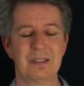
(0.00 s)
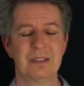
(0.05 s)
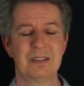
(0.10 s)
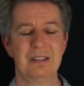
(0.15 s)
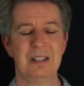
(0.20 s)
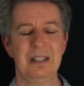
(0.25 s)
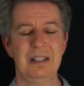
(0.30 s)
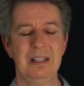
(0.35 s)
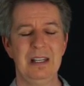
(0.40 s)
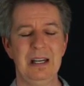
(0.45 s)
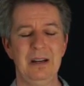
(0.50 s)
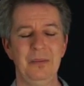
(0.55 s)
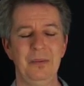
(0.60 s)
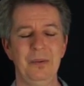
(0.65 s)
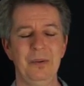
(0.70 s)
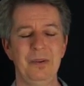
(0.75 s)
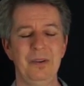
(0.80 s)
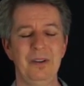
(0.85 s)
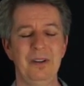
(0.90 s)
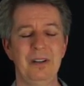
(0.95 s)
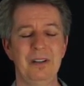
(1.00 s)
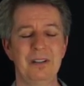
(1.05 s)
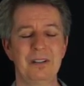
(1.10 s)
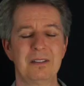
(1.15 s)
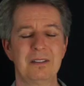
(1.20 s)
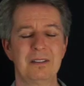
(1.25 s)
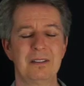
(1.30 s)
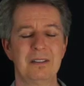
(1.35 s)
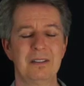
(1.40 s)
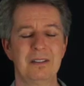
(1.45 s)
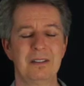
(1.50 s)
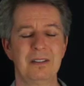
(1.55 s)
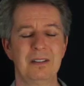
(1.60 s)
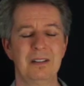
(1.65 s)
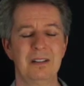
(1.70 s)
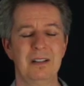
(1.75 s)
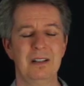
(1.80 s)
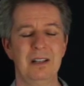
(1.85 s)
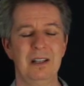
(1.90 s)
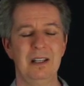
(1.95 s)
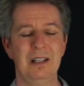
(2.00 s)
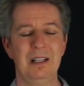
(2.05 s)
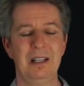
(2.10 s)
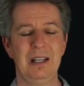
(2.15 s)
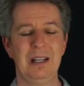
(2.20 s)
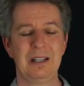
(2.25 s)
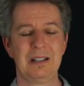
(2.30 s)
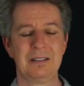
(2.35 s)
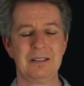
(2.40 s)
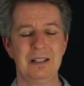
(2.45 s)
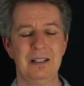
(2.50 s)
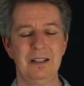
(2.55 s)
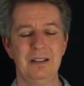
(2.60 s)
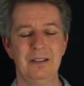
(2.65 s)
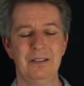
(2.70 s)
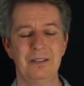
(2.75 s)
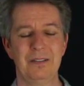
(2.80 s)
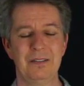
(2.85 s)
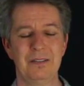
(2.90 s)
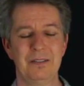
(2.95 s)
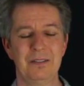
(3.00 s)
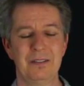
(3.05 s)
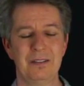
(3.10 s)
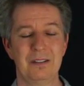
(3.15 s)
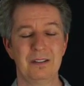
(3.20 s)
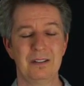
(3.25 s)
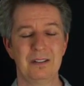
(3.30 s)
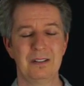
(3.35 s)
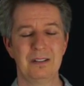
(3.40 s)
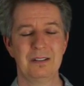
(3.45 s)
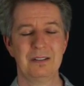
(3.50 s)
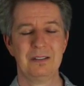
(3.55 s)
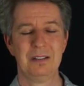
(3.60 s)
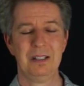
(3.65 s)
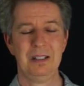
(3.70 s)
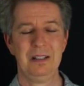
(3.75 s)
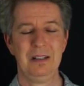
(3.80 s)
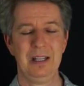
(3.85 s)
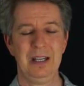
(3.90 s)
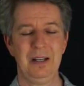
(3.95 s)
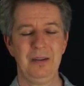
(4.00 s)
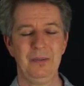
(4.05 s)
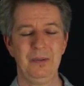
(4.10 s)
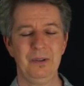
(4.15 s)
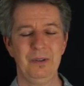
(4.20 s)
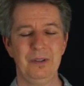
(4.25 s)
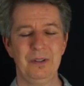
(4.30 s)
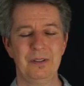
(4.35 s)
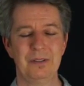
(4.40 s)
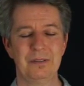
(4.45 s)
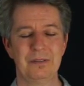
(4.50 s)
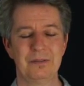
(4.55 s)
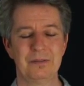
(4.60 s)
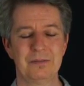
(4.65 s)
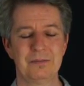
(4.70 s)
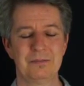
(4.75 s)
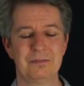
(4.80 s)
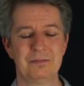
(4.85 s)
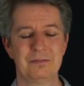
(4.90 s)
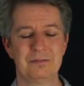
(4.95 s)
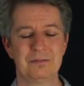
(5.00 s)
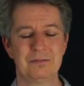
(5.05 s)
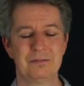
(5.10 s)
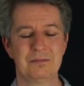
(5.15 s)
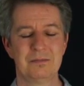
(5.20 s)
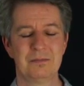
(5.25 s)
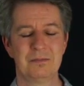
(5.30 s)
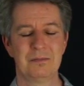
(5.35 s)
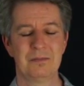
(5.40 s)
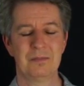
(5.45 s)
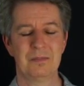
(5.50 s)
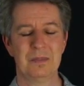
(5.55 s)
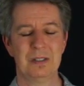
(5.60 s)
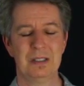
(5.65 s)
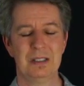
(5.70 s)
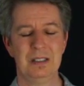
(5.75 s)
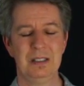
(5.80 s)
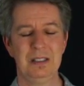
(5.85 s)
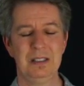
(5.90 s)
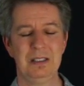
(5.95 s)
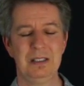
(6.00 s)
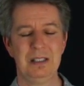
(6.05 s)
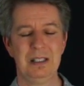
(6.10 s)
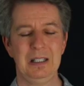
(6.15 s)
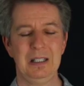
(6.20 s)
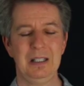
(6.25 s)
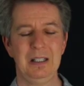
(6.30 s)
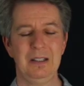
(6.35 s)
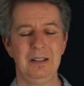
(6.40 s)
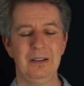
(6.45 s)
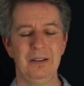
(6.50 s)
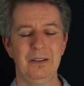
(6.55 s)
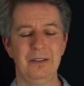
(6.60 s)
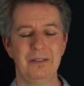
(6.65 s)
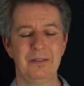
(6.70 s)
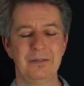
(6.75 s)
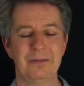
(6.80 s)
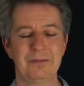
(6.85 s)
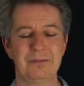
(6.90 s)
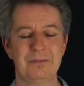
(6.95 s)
say that word. And exhale, say that word. Inhale,